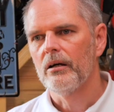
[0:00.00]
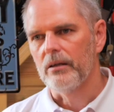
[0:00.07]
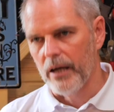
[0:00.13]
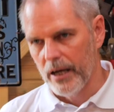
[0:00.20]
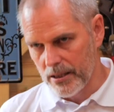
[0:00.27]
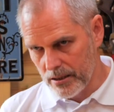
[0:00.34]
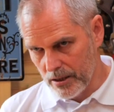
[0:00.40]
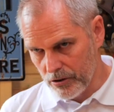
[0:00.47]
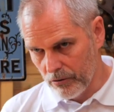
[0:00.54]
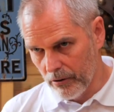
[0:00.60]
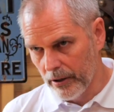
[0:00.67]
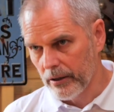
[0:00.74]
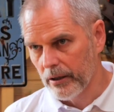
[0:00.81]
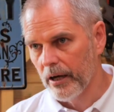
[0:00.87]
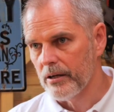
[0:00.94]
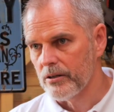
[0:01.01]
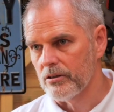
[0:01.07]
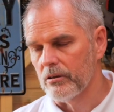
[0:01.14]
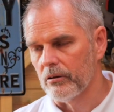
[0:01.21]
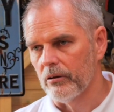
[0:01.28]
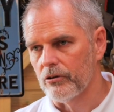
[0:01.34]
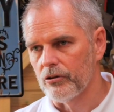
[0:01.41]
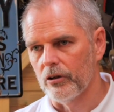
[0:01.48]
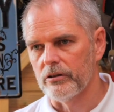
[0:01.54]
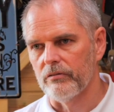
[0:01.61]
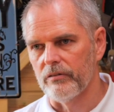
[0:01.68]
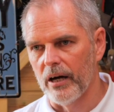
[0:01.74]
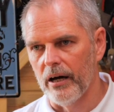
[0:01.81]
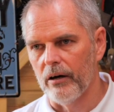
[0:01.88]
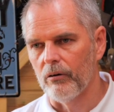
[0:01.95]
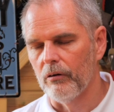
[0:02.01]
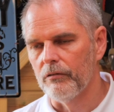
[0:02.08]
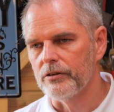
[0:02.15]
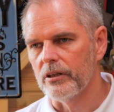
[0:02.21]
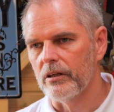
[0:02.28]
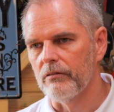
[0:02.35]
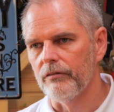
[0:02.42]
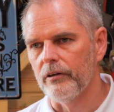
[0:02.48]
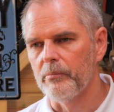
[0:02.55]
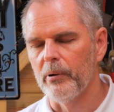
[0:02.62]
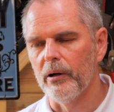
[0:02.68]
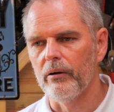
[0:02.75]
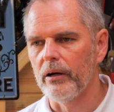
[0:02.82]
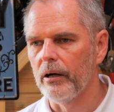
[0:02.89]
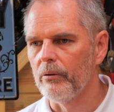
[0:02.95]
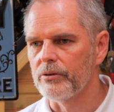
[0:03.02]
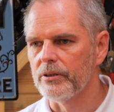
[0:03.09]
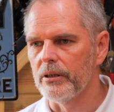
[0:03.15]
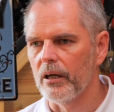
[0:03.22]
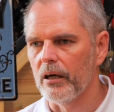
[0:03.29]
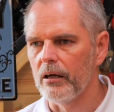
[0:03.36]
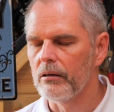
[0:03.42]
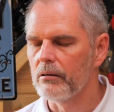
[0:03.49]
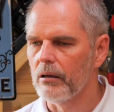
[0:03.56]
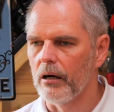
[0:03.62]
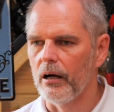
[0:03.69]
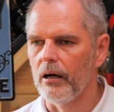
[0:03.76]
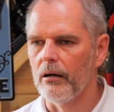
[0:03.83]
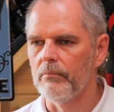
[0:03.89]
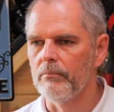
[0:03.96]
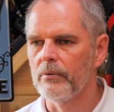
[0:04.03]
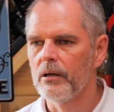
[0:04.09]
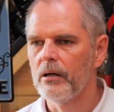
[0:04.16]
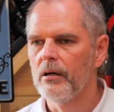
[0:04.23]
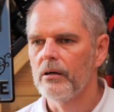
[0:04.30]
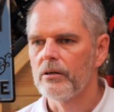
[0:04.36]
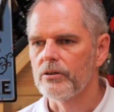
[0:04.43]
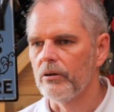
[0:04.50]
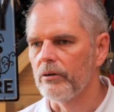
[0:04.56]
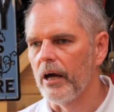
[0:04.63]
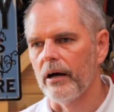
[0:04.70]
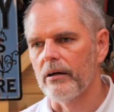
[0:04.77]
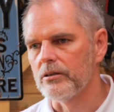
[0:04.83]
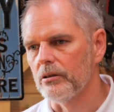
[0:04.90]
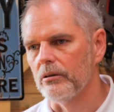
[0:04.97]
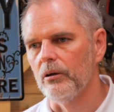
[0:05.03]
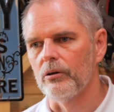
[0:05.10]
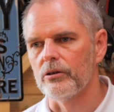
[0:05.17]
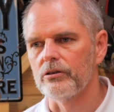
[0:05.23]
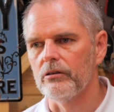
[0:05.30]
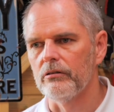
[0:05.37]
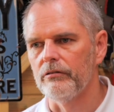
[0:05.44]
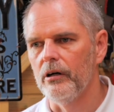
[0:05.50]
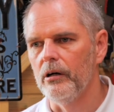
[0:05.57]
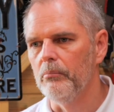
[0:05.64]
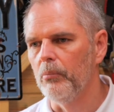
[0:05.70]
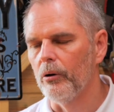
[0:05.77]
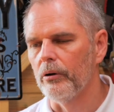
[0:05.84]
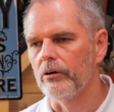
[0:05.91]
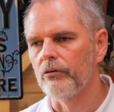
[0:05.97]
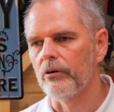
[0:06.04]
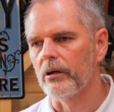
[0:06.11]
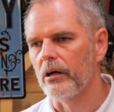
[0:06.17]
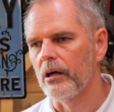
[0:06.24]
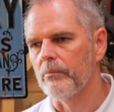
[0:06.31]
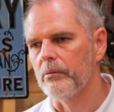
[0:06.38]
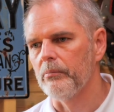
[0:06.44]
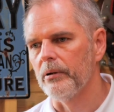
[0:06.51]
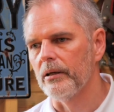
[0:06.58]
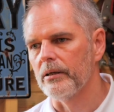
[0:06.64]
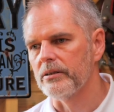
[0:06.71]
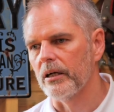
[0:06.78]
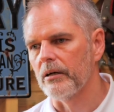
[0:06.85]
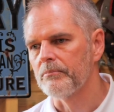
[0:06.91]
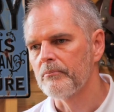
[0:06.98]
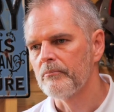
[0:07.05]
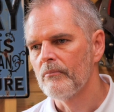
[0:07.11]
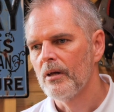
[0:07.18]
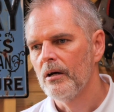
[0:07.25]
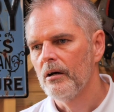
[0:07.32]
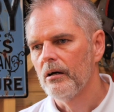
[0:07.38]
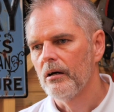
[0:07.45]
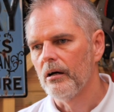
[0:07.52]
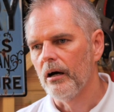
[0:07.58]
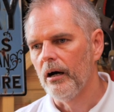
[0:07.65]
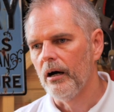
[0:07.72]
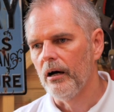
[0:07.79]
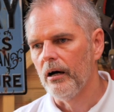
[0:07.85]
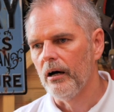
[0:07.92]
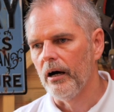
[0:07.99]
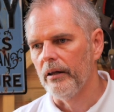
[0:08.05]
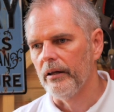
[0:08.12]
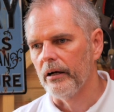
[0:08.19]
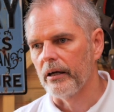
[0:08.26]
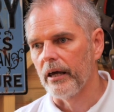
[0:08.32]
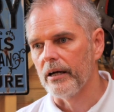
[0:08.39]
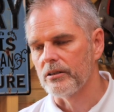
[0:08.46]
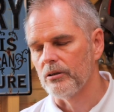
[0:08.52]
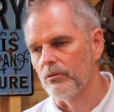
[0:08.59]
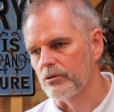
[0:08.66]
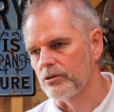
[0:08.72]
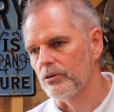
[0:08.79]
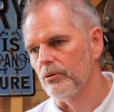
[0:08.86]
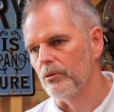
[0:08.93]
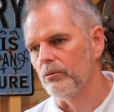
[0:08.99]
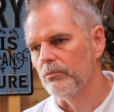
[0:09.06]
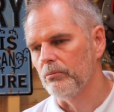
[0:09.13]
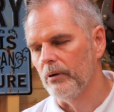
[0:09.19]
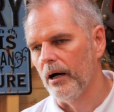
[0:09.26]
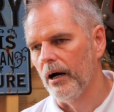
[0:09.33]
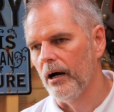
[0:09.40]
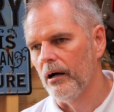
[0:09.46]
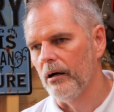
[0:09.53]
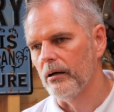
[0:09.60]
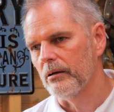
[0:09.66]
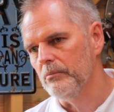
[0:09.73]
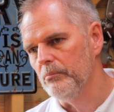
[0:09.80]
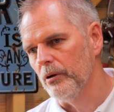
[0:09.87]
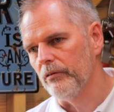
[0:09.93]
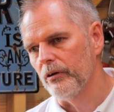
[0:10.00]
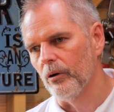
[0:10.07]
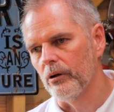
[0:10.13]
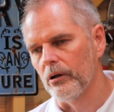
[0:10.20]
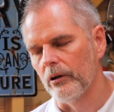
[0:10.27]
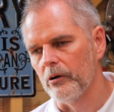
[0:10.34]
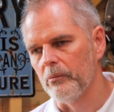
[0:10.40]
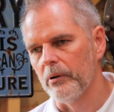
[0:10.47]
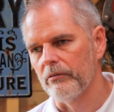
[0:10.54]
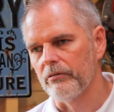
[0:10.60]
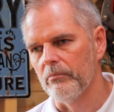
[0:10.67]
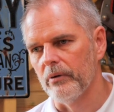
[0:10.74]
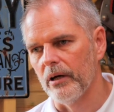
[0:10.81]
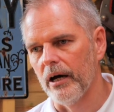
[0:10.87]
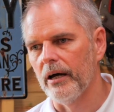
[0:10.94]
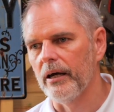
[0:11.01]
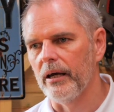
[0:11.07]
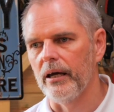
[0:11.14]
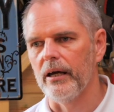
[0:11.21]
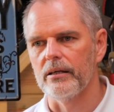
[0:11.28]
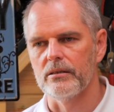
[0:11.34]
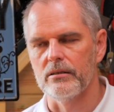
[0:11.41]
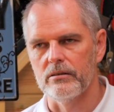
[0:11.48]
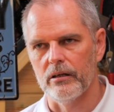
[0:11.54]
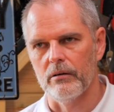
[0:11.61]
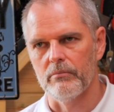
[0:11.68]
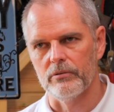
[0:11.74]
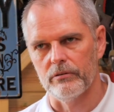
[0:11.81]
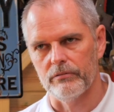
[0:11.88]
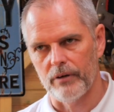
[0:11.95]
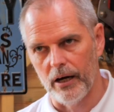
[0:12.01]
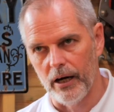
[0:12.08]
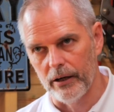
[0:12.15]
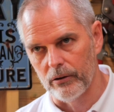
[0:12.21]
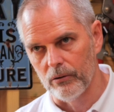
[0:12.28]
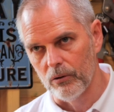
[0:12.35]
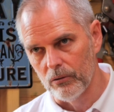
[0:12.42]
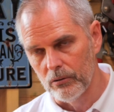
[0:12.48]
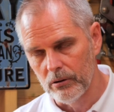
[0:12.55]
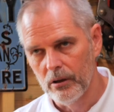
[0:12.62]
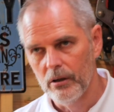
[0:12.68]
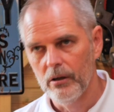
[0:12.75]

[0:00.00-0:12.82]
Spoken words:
Yes, that's right. Yeah, so you've got the choice of that, or obviously the flip out LCD. So lots of monitoring capability. And then I guess also moving on a little bit from that is in terms of I/O.